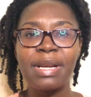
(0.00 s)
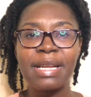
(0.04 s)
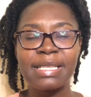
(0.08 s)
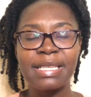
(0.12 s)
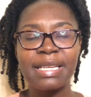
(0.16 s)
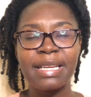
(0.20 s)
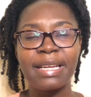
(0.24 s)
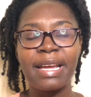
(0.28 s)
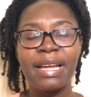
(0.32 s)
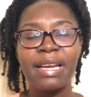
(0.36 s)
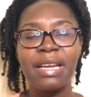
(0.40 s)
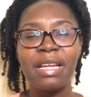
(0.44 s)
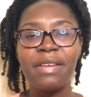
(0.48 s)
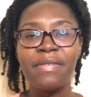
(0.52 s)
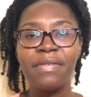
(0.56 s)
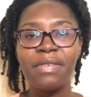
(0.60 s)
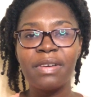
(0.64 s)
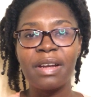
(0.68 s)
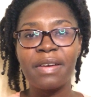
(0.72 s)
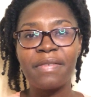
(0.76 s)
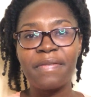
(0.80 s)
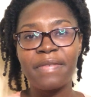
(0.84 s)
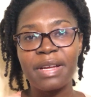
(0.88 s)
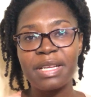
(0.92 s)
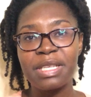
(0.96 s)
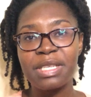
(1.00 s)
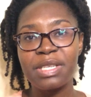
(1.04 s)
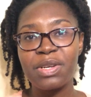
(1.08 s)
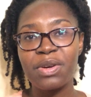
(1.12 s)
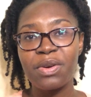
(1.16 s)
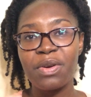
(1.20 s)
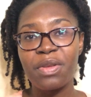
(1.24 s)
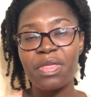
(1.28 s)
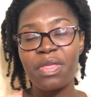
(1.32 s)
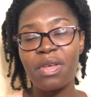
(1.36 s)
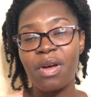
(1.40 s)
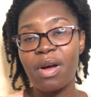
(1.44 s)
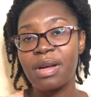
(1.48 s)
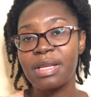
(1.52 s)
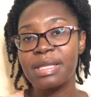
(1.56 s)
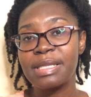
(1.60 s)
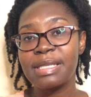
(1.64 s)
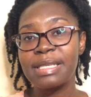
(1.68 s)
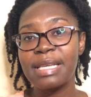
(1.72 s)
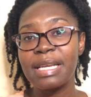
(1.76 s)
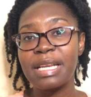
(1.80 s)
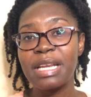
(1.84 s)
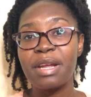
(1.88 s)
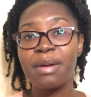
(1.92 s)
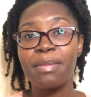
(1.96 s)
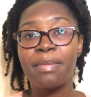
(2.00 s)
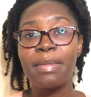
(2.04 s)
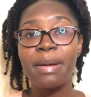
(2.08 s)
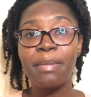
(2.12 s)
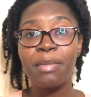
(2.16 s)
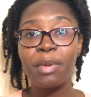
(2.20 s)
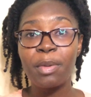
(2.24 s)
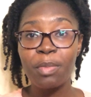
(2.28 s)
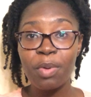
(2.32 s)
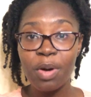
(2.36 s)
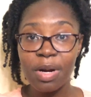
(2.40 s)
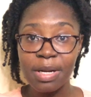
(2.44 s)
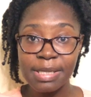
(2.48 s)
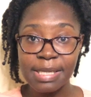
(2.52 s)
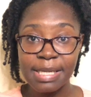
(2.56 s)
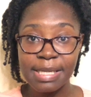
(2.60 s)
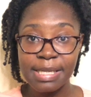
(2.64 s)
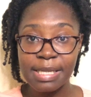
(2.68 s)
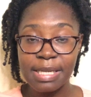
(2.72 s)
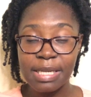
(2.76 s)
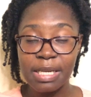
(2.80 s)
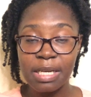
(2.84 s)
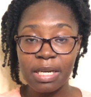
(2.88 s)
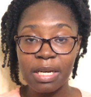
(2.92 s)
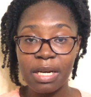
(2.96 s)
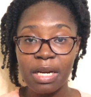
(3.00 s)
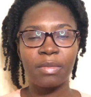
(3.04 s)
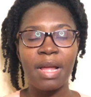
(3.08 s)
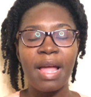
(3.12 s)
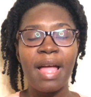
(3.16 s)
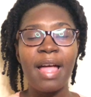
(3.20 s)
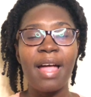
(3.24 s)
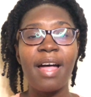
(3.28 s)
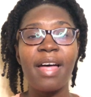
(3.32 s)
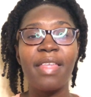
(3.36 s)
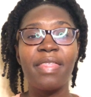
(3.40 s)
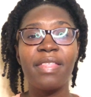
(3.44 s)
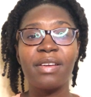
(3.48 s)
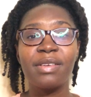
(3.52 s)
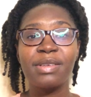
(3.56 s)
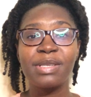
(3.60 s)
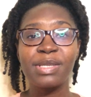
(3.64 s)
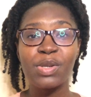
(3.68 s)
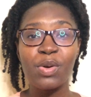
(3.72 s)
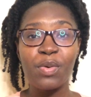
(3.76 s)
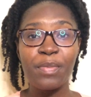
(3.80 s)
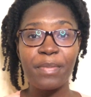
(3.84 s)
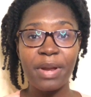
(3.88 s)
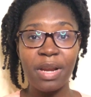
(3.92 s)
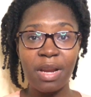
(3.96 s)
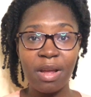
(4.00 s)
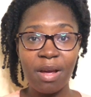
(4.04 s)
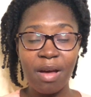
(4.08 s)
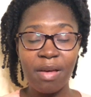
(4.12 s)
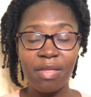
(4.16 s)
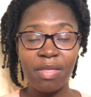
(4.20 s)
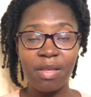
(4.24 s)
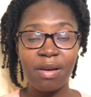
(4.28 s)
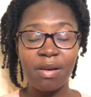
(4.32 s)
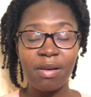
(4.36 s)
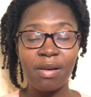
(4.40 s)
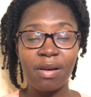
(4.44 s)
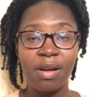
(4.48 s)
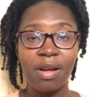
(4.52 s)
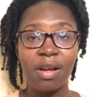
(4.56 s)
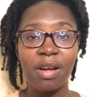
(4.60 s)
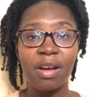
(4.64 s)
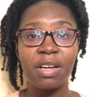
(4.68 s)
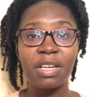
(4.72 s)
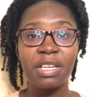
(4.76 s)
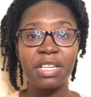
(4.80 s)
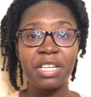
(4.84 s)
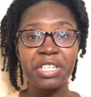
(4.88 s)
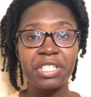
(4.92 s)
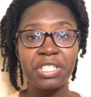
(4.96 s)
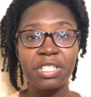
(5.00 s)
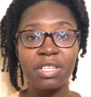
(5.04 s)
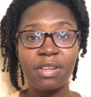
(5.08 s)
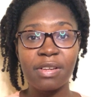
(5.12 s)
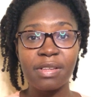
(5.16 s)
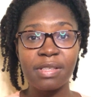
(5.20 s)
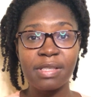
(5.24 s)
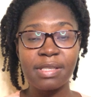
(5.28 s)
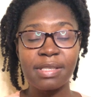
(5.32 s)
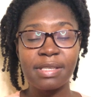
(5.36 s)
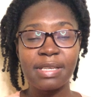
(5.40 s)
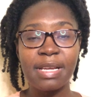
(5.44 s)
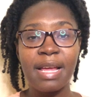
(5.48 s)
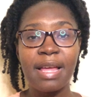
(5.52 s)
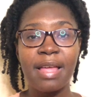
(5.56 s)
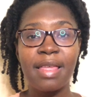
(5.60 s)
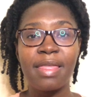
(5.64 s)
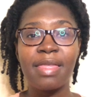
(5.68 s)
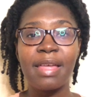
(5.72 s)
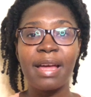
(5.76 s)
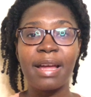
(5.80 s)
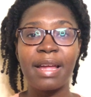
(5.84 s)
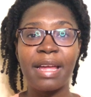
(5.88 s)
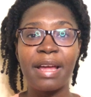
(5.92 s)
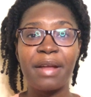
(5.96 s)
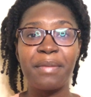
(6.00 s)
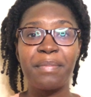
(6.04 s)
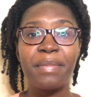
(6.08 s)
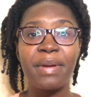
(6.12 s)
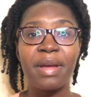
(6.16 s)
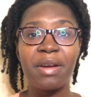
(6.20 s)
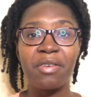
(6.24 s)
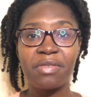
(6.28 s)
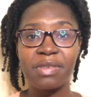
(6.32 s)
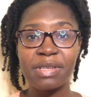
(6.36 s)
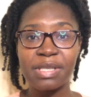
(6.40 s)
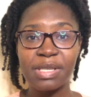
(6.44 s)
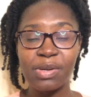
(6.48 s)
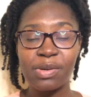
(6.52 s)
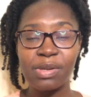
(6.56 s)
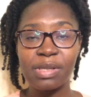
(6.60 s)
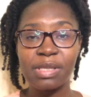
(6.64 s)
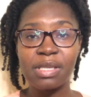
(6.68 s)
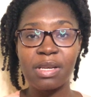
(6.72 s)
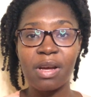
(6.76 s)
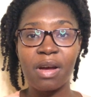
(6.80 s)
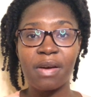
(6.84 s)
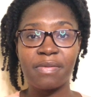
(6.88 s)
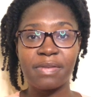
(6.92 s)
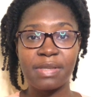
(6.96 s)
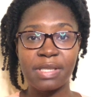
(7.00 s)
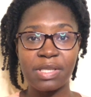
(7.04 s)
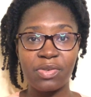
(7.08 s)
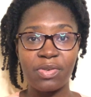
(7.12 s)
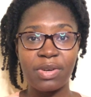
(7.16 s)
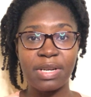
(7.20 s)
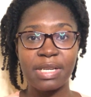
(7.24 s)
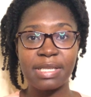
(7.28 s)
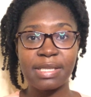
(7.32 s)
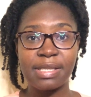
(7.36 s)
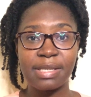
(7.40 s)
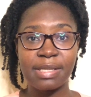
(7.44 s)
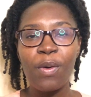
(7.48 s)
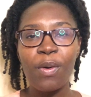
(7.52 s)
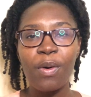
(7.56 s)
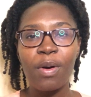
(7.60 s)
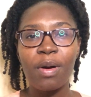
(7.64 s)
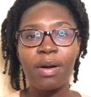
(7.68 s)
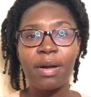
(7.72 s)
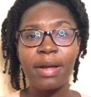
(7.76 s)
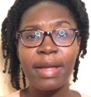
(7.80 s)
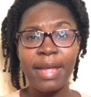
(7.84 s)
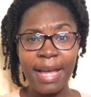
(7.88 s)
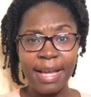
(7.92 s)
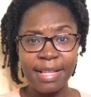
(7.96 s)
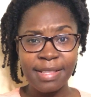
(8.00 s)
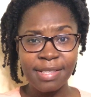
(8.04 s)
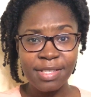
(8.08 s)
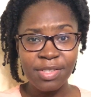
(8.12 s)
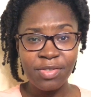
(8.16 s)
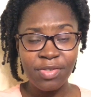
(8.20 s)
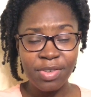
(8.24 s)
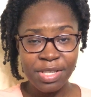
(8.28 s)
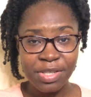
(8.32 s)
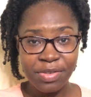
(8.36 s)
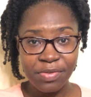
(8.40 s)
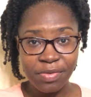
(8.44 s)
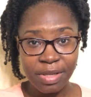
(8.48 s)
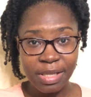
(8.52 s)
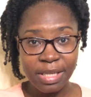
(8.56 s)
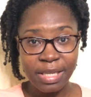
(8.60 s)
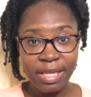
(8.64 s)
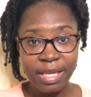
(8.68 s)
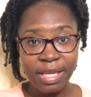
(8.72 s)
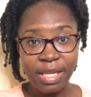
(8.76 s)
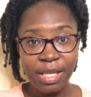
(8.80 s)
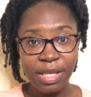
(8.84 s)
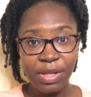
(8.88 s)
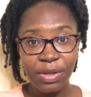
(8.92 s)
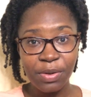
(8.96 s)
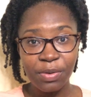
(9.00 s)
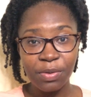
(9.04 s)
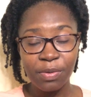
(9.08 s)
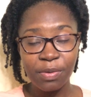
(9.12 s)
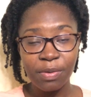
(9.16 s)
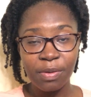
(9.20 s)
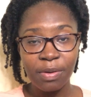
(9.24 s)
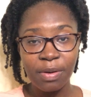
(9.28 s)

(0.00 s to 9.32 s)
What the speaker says: it can even affect your thoughts and your memory processing. And there are so many other conditions that can be a result of stress. Can stress really kill you?